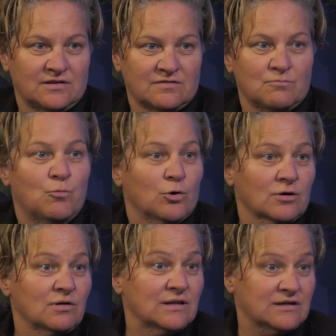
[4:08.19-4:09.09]
is a
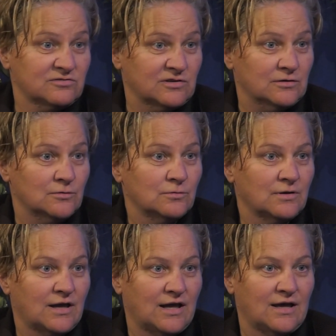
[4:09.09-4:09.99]
moral issue,
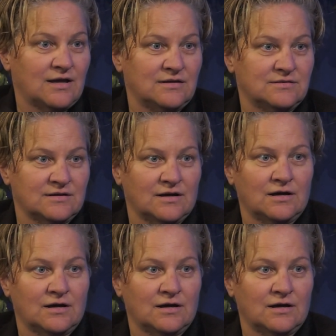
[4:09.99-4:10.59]
and